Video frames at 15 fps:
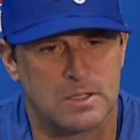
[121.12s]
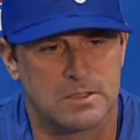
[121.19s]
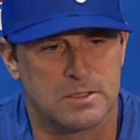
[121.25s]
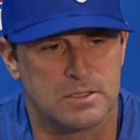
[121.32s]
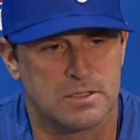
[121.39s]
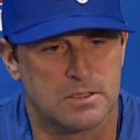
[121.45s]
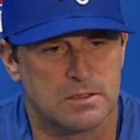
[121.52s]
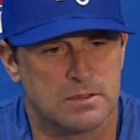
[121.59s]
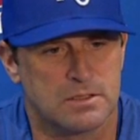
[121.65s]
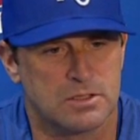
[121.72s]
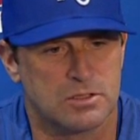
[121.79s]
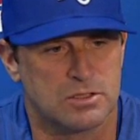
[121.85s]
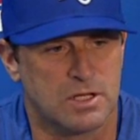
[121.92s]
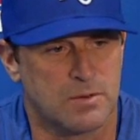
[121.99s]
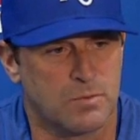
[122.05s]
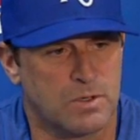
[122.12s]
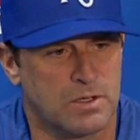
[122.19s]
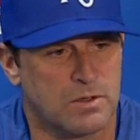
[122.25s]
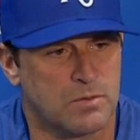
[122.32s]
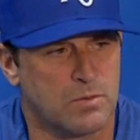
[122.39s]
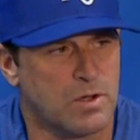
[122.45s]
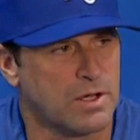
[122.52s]
just a shame we
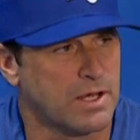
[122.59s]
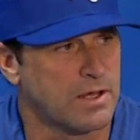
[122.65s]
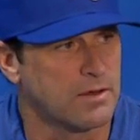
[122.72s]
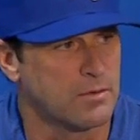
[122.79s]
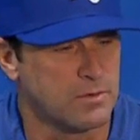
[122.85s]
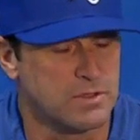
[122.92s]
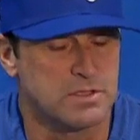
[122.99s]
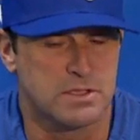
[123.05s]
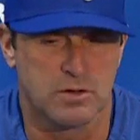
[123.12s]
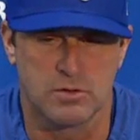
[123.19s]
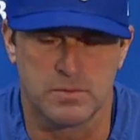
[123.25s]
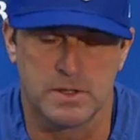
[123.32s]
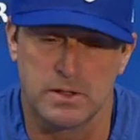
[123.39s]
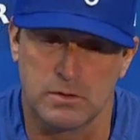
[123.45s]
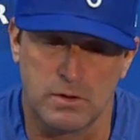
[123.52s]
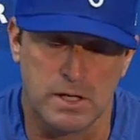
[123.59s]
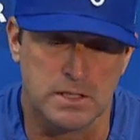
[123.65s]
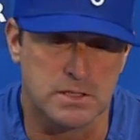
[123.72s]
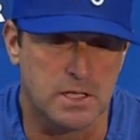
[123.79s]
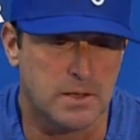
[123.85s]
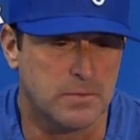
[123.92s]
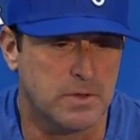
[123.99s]
couldn't walk out of there with a zero, but a
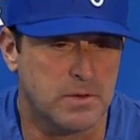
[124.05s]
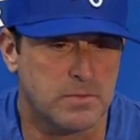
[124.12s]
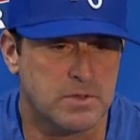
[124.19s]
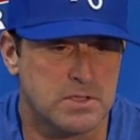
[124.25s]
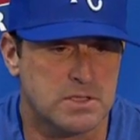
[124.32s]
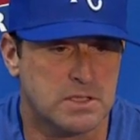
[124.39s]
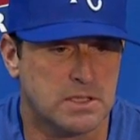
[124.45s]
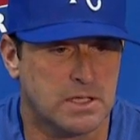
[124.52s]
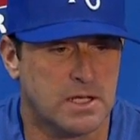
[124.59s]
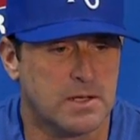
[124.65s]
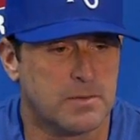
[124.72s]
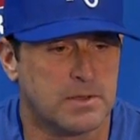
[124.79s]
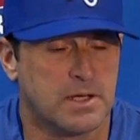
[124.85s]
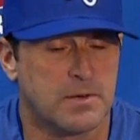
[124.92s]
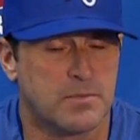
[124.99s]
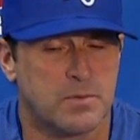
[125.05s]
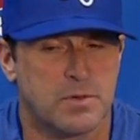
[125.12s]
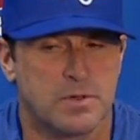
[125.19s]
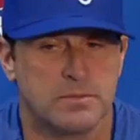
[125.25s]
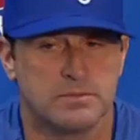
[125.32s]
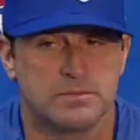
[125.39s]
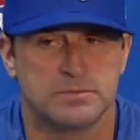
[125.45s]
great job keeping us in the game at that point.